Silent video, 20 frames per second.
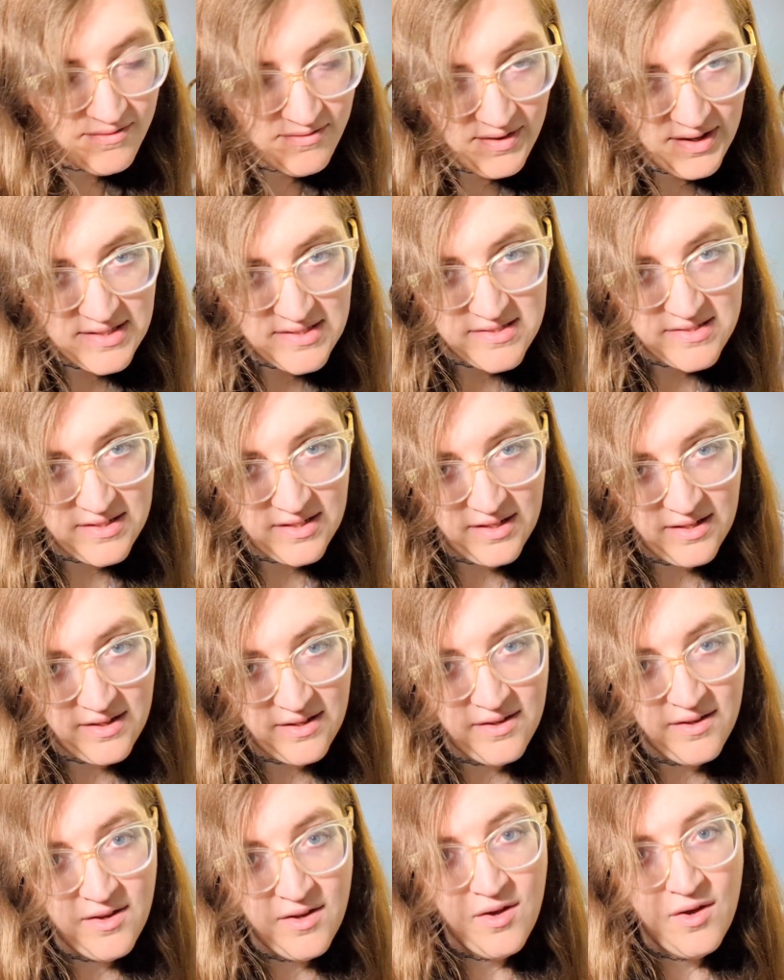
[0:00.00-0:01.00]

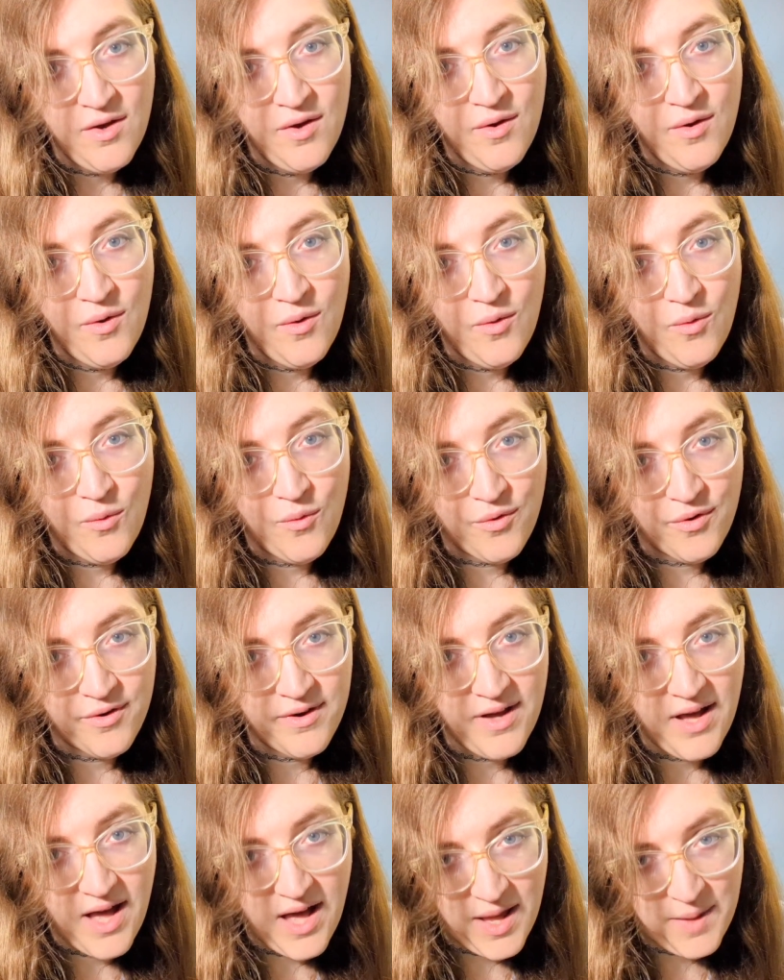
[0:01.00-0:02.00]
fancy, or
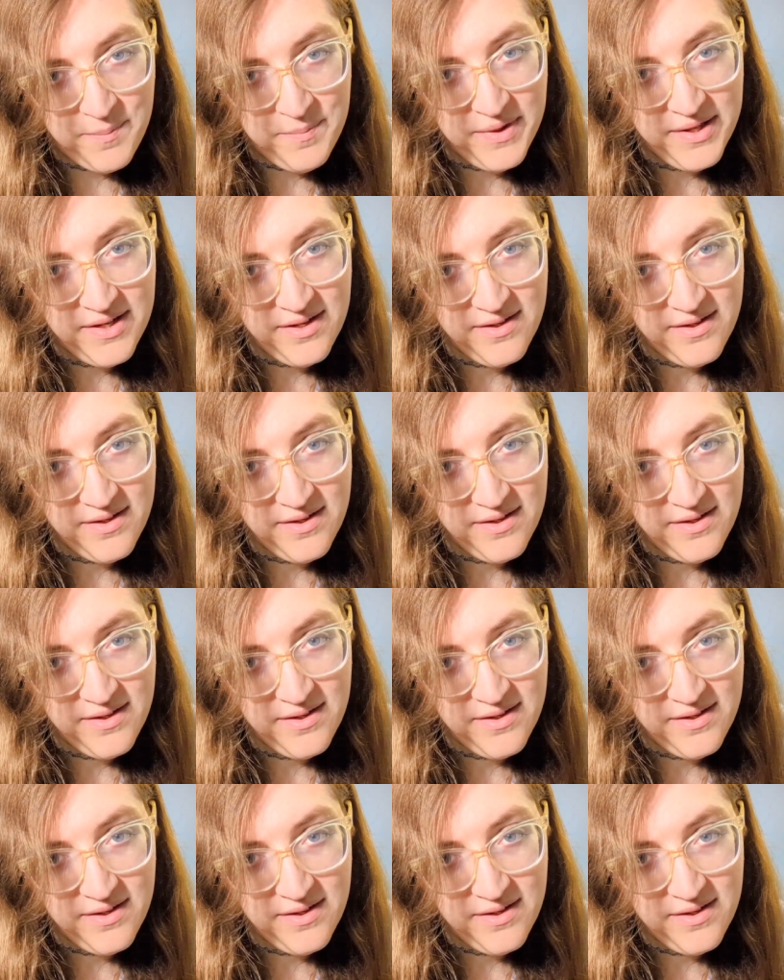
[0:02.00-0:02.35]
common?